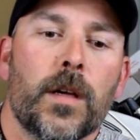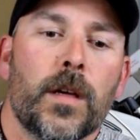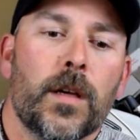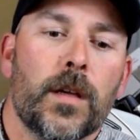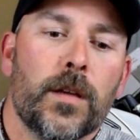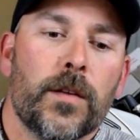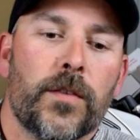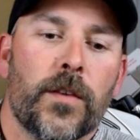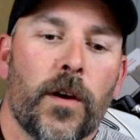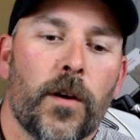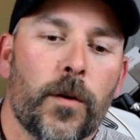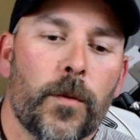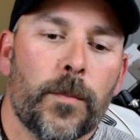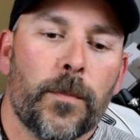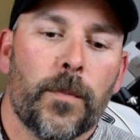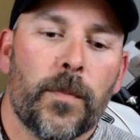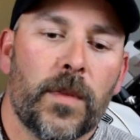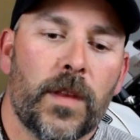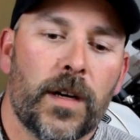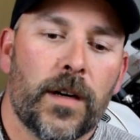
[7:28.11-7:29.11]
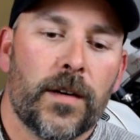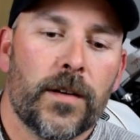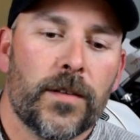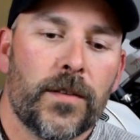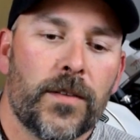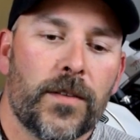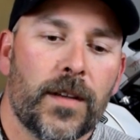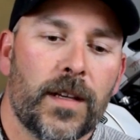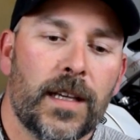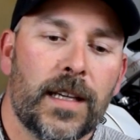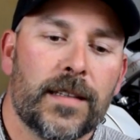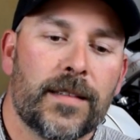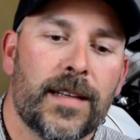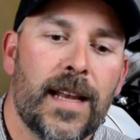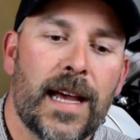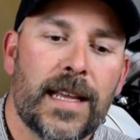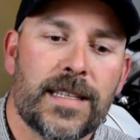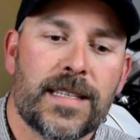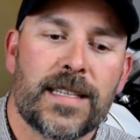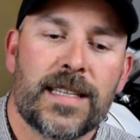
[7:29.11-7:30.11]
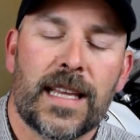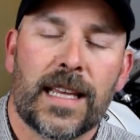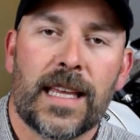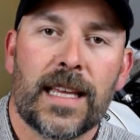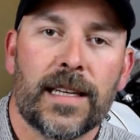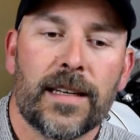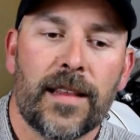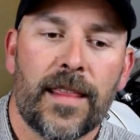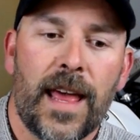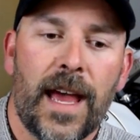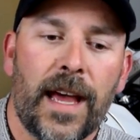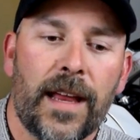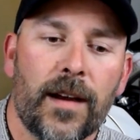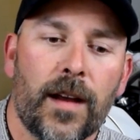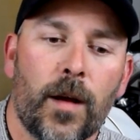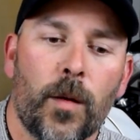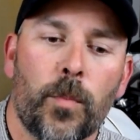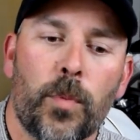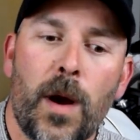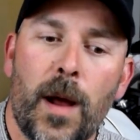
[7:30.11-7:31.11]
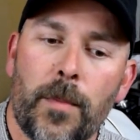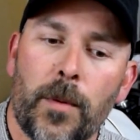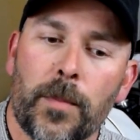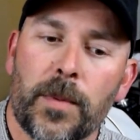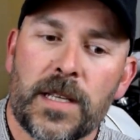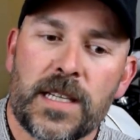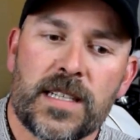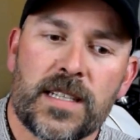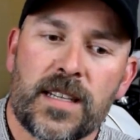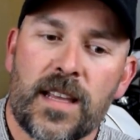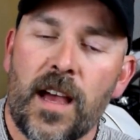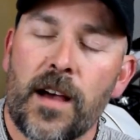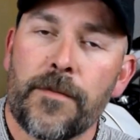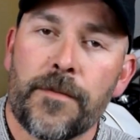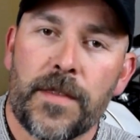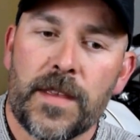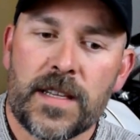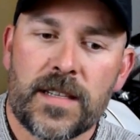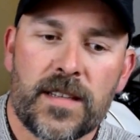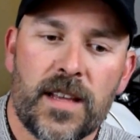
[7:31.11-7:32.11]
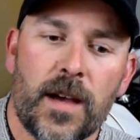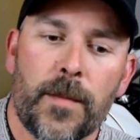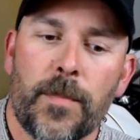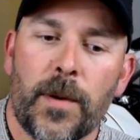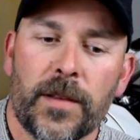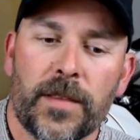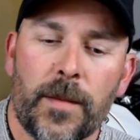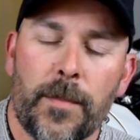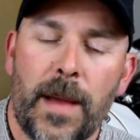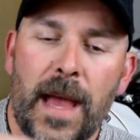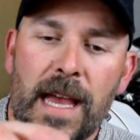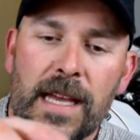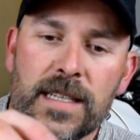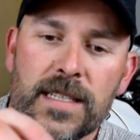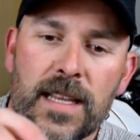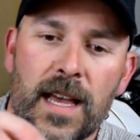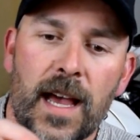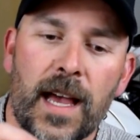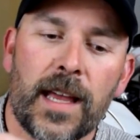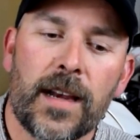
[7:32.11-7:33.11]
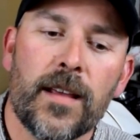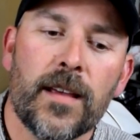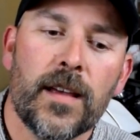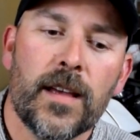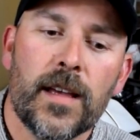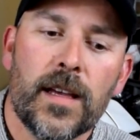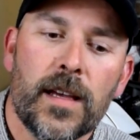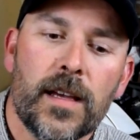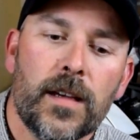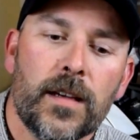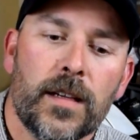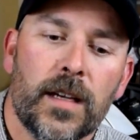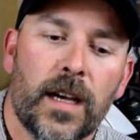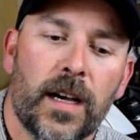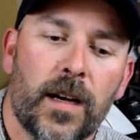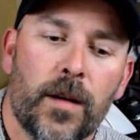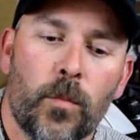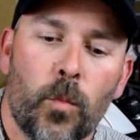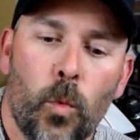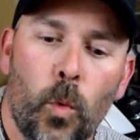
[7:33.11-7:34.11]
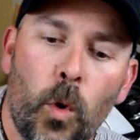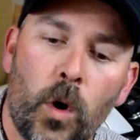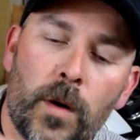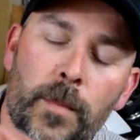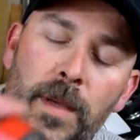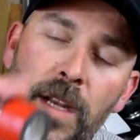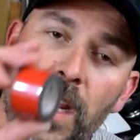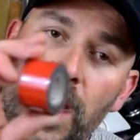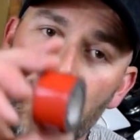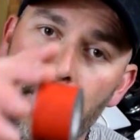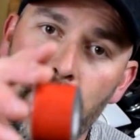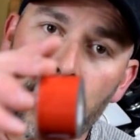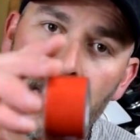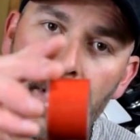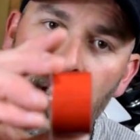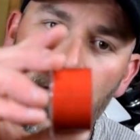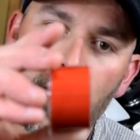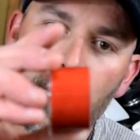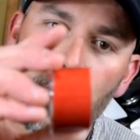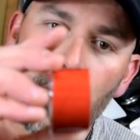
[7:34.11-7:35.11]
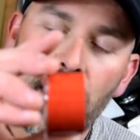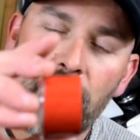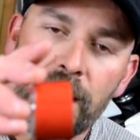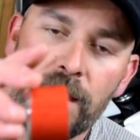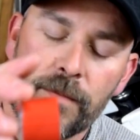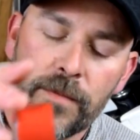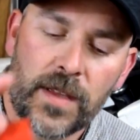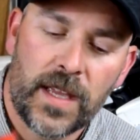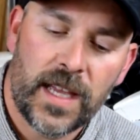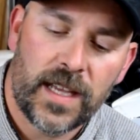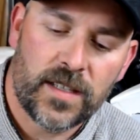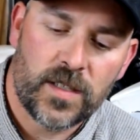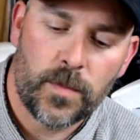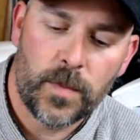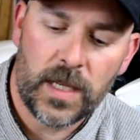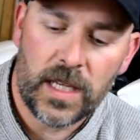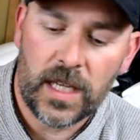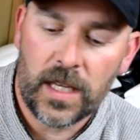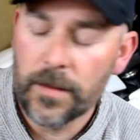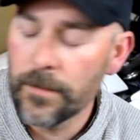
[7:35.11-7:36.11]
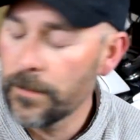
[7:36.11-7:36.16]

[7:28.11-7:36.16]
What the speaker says: So it's not sticking to that. I'll probably scuff this up on the back side, warm it up and apply the VSB,